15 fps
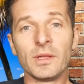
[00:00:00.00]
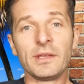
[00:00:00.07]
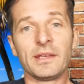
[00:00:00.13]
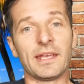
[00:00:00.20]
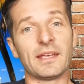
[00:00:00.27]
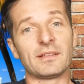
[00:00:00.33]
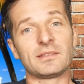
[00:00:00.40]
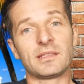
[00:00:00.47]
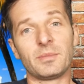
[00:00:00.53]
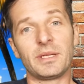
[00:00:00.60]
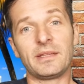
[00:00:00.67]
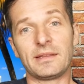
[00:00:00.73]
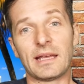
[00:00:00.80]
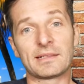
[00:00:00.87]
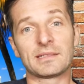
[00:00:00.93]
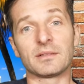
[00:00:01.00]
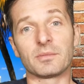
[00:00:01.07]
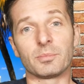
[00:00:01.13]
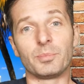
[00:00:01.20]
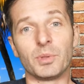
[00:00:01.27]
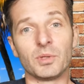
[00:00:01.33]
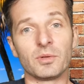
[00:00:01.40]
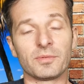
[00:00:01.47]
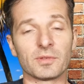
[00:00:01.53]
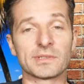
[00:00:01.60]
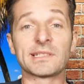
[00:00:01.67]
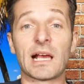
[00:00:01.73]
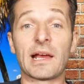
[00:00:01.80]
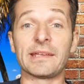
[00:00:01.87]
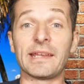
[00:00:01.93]
And to me, that's a beautiful
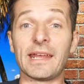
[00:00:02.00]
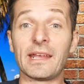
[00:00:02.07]
sign.